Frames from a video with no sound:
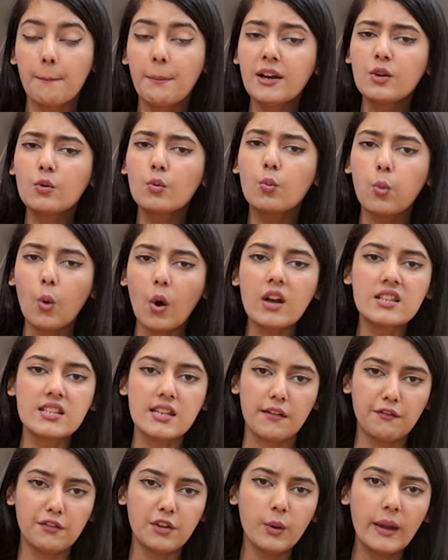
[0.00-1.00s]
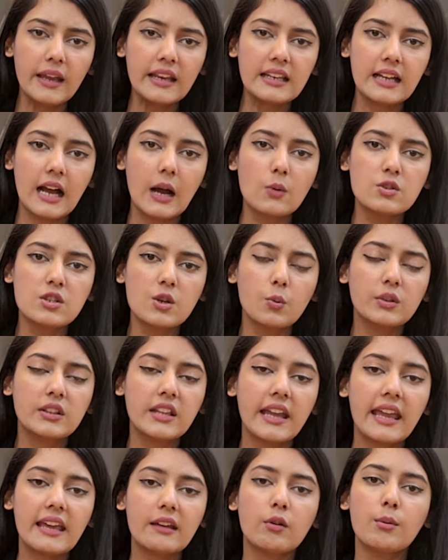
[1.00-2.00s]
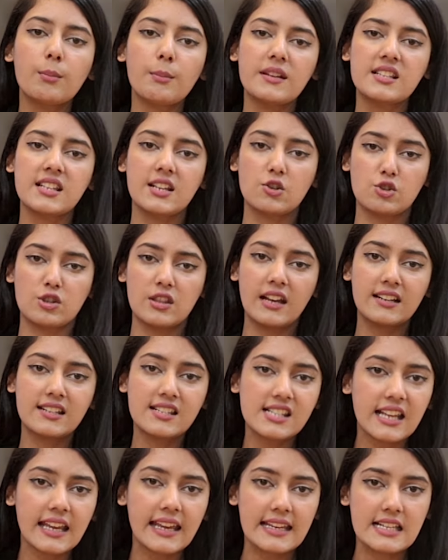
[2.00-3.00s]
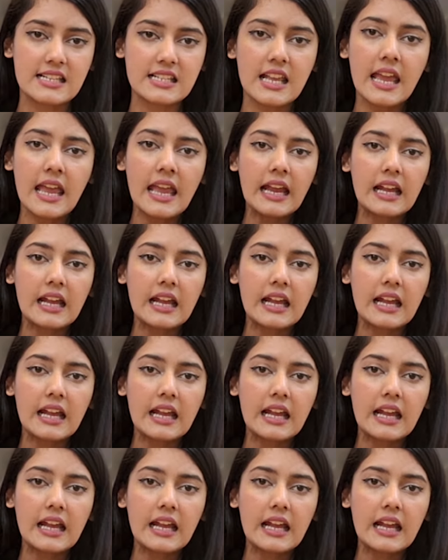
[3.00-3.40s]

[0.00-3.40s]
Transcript: But what if you encounter with an error message that says